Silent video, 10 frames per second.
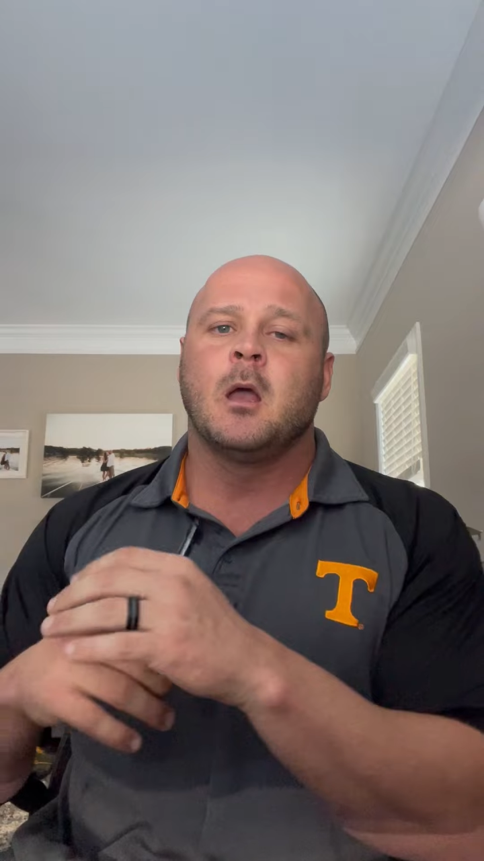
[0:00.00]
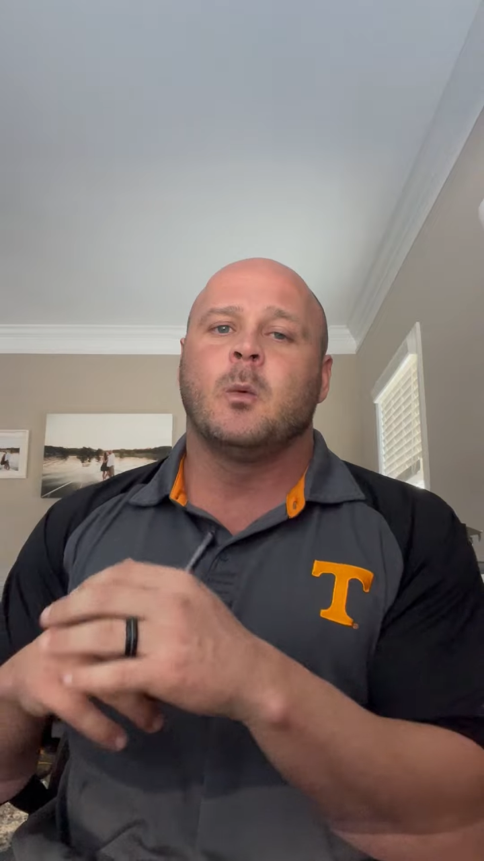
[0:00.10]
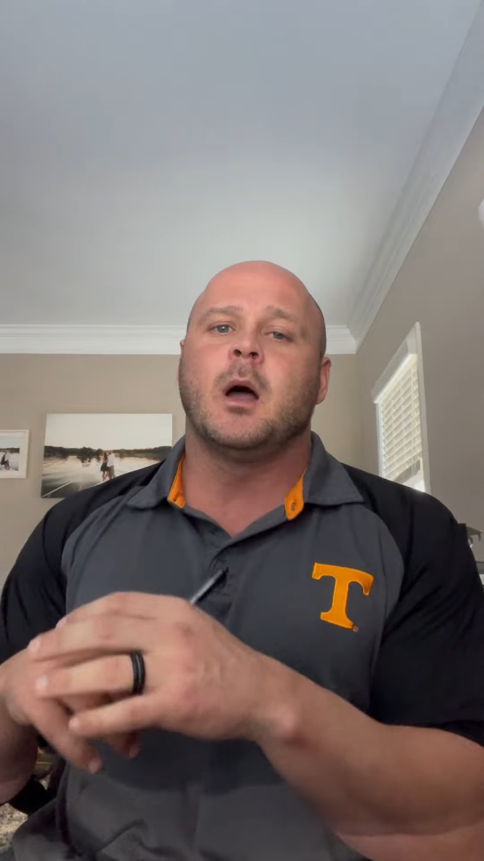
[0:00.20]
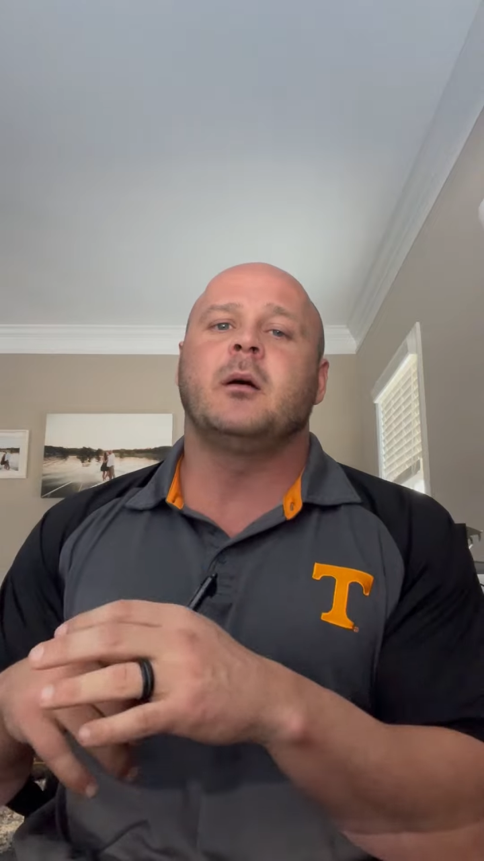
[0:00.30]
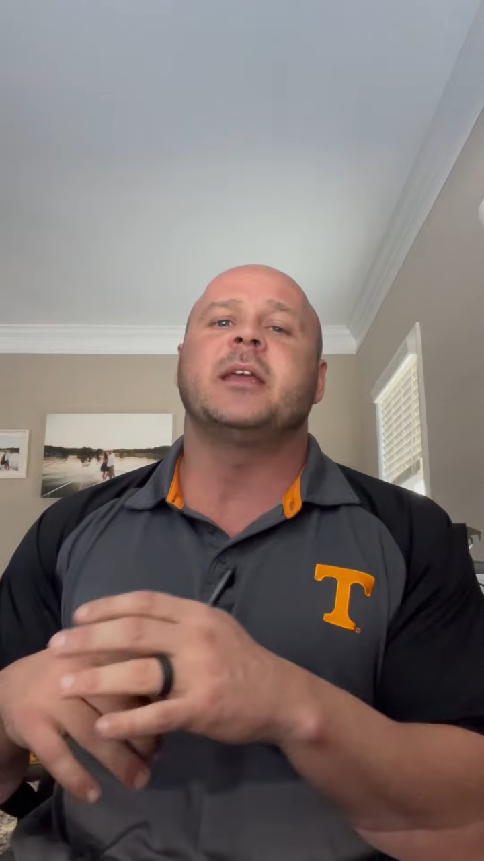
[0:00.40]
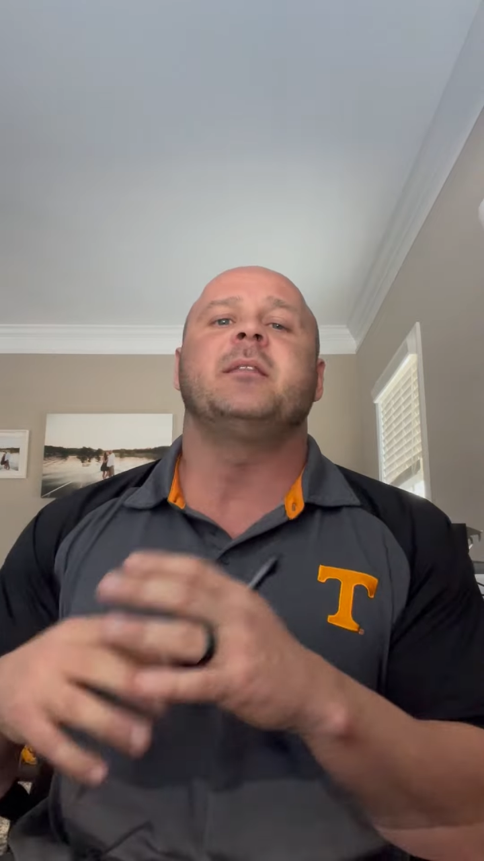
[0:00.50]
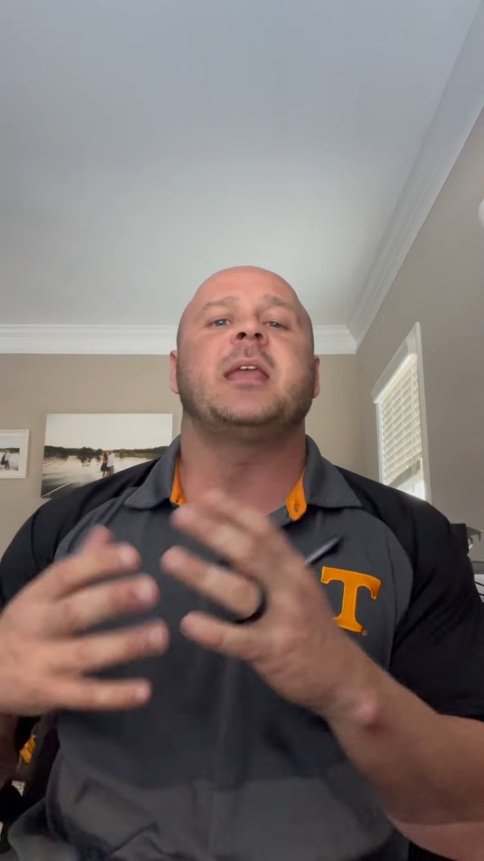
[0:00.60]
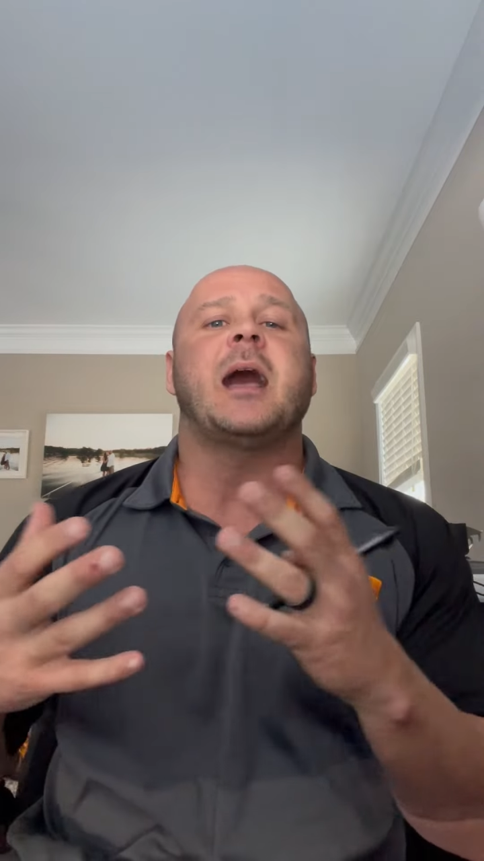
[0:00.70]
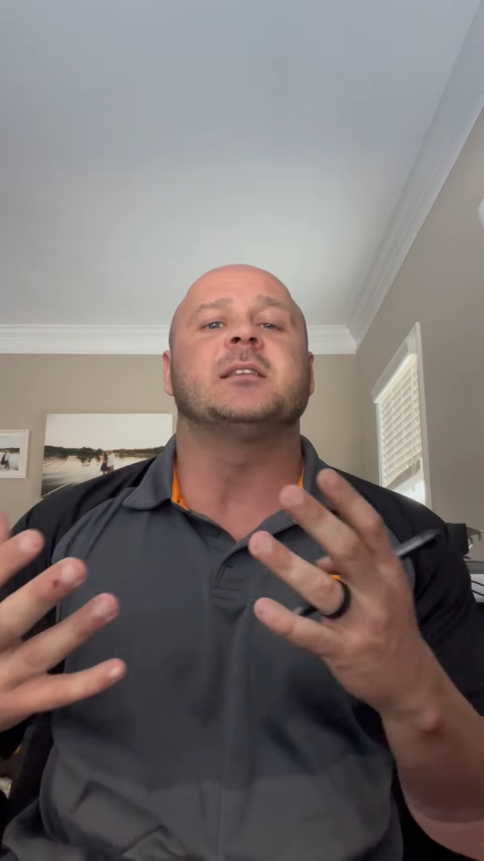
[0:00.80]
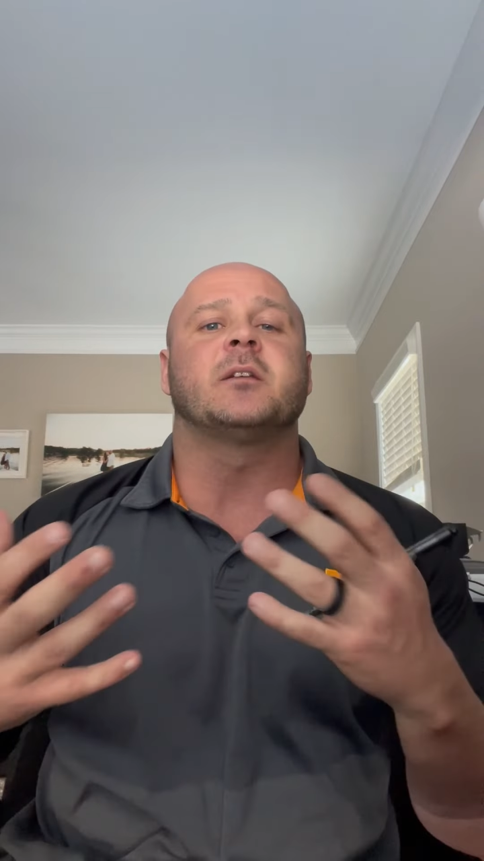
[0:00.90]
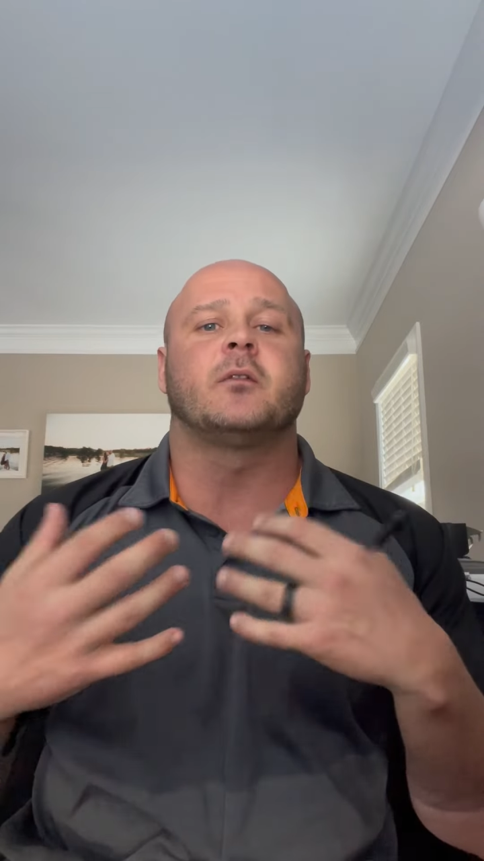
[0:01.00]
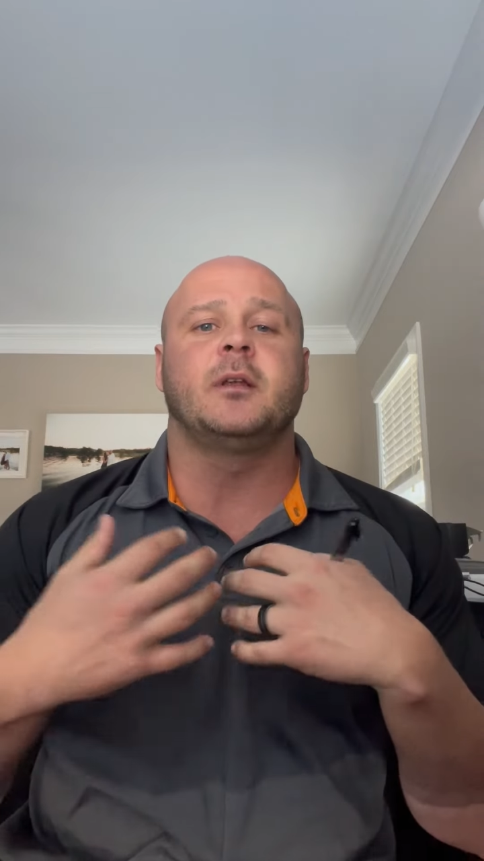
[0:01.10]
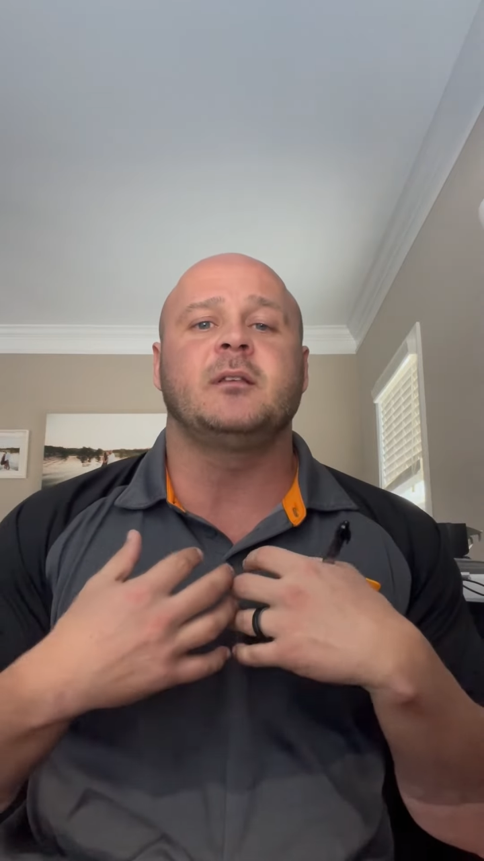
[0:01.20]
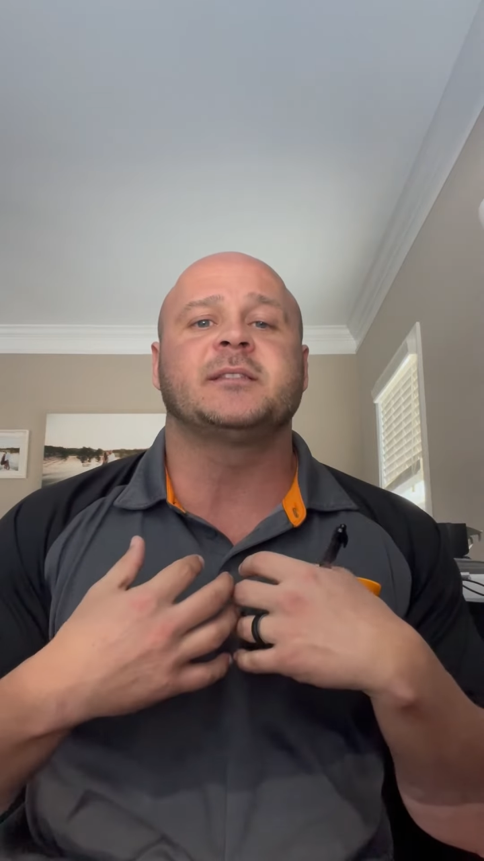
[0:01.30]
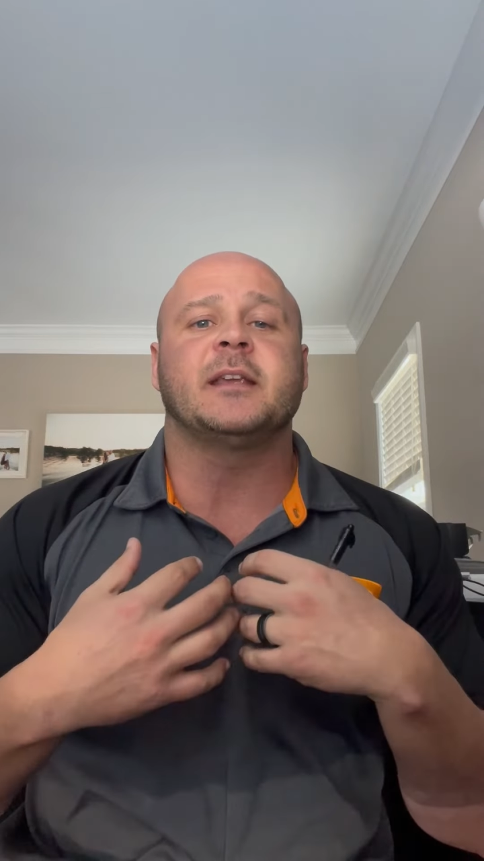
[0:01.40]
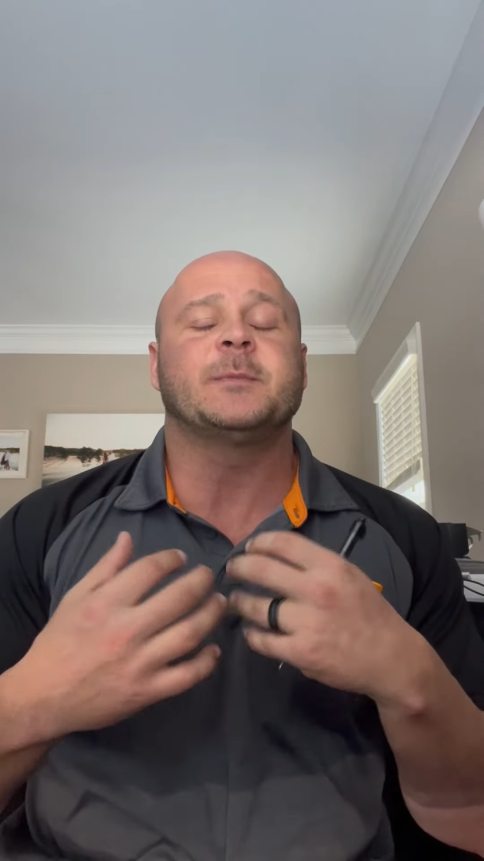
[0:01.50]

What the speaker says: Well, in the eyes of real estate,